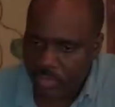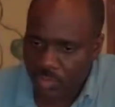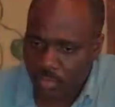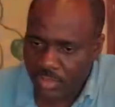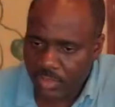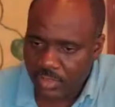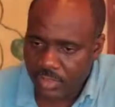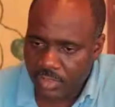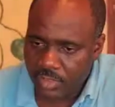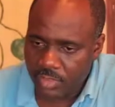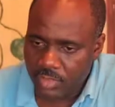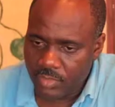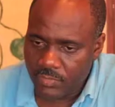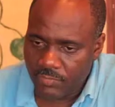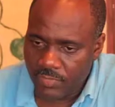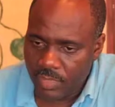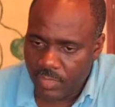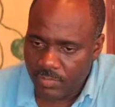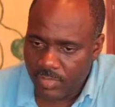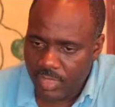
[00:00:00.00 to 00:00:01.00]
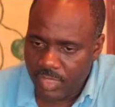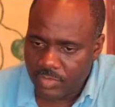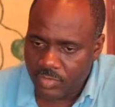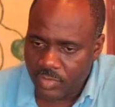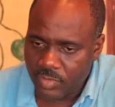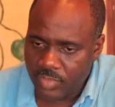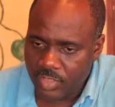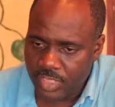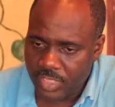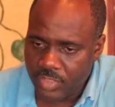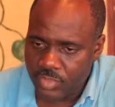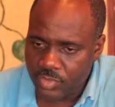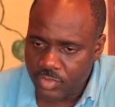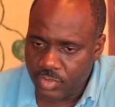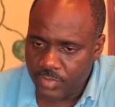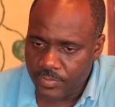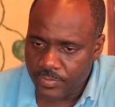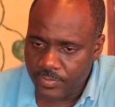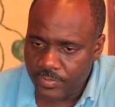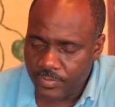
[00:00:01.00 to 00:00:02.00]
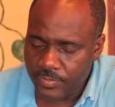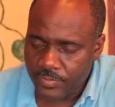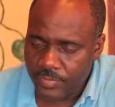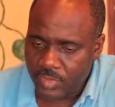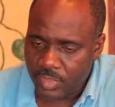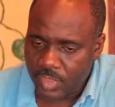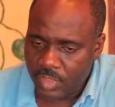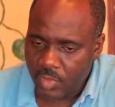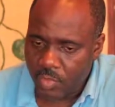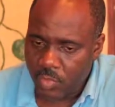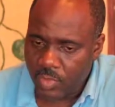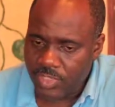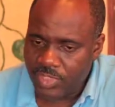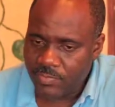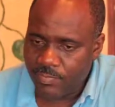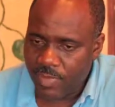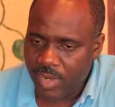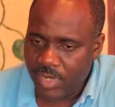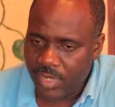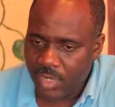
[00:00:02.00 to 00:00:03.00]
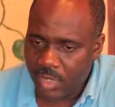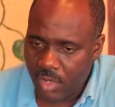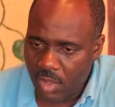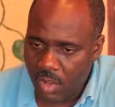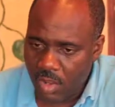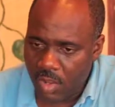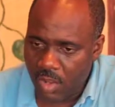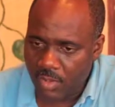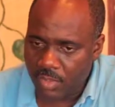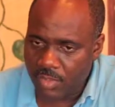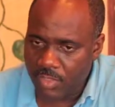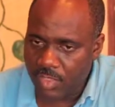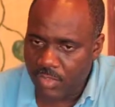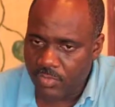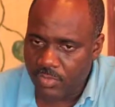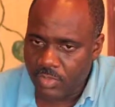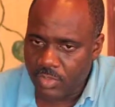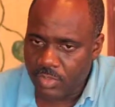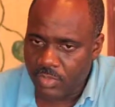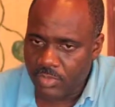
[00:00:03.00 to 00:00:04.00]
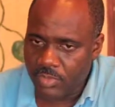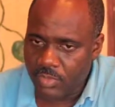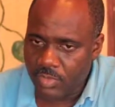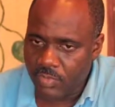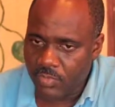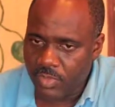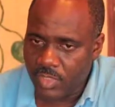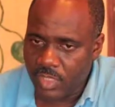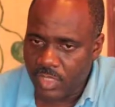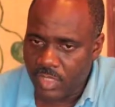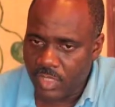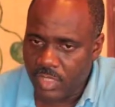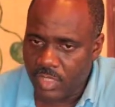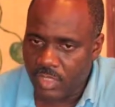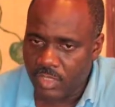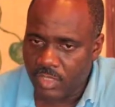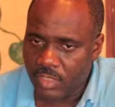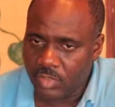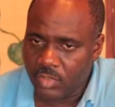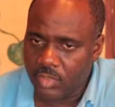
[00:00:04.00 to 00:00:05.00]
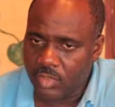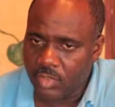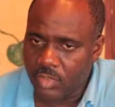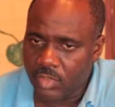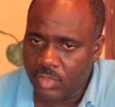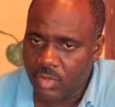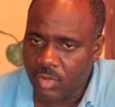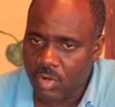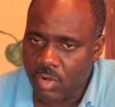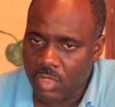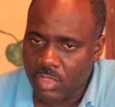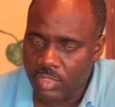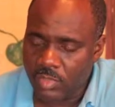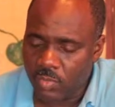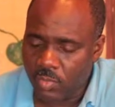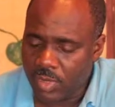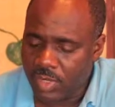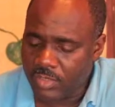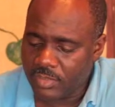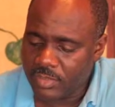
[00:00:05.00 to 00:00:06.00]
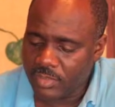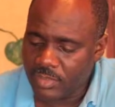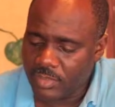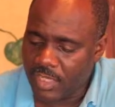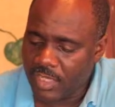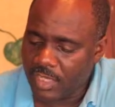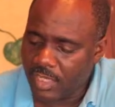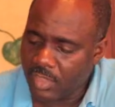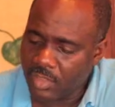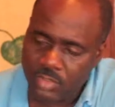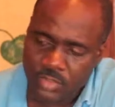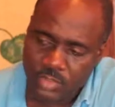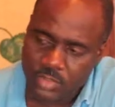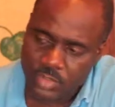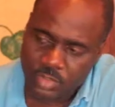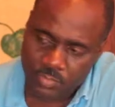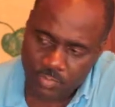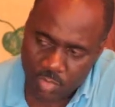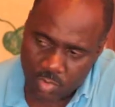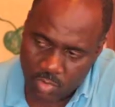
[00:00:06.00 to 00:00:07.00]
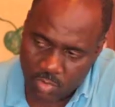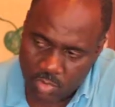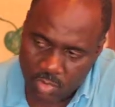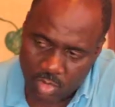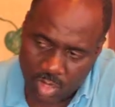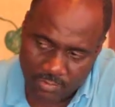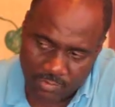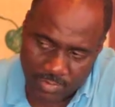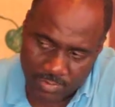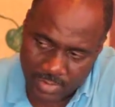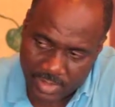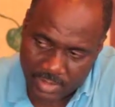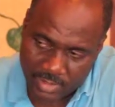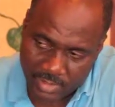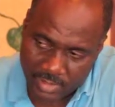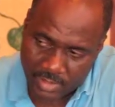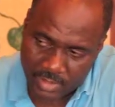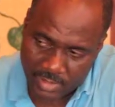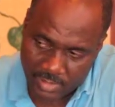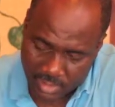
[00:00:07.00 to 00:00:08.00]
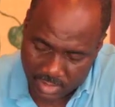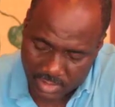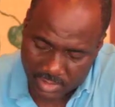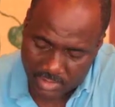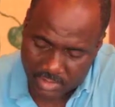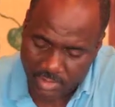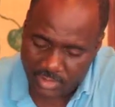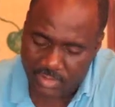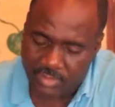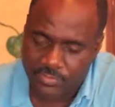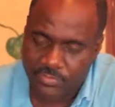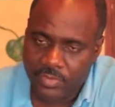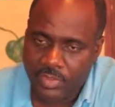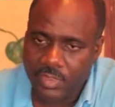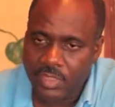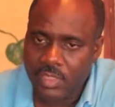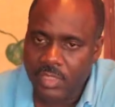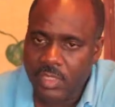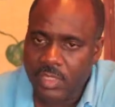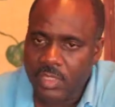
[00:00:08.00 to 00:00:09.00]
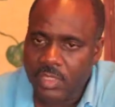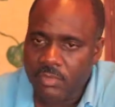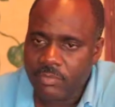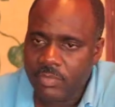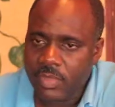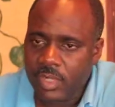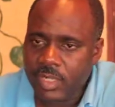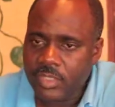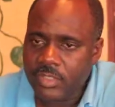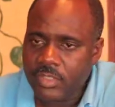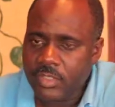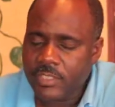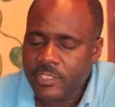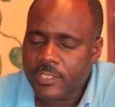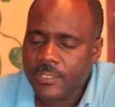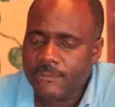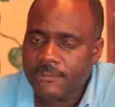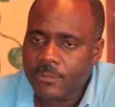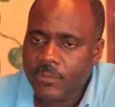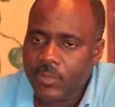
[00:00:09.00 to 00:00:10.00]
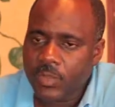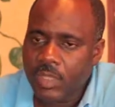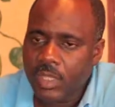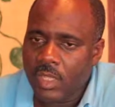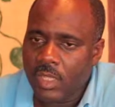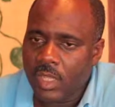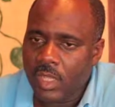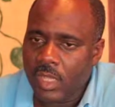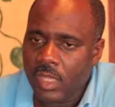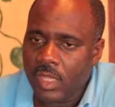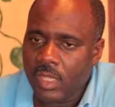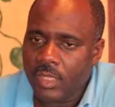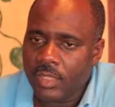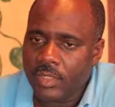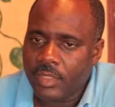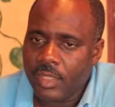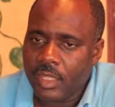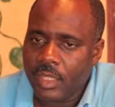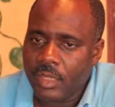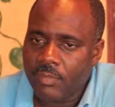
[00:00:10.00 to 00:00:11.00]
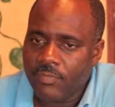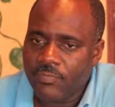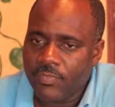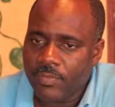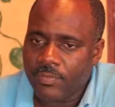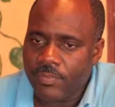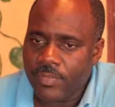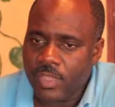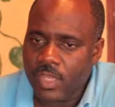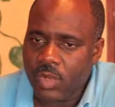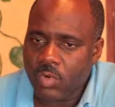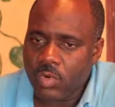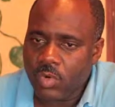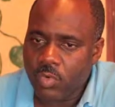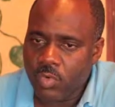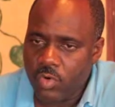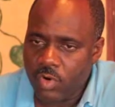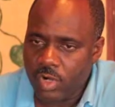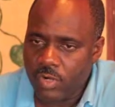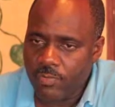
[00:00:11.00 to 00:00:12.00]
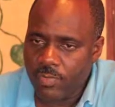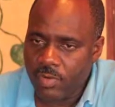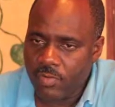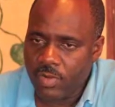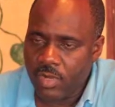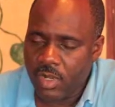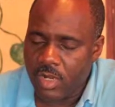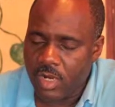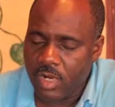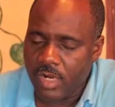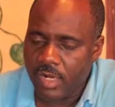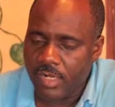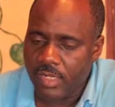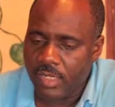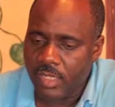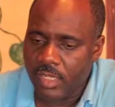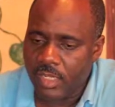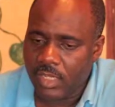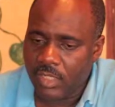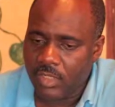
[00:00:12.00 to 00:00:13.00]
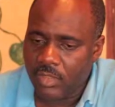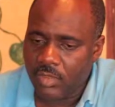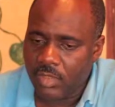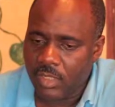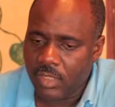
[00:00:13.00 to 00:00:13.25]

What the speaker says: went in the Development Association, which by law here in Costa Rica, you could call it where it's like a little small government on the different villages. And from there we worked very hard, and